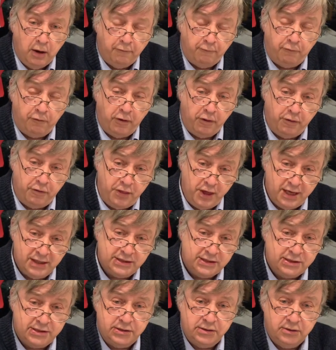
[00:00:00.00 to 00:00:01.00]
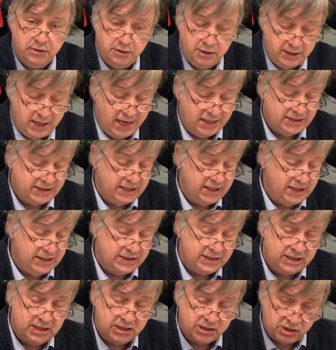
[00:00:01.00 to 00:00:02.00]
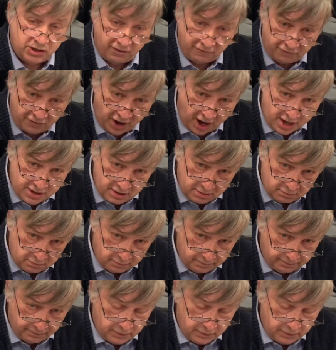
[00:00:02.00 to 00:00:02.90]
For this, the SEC is going to fine them?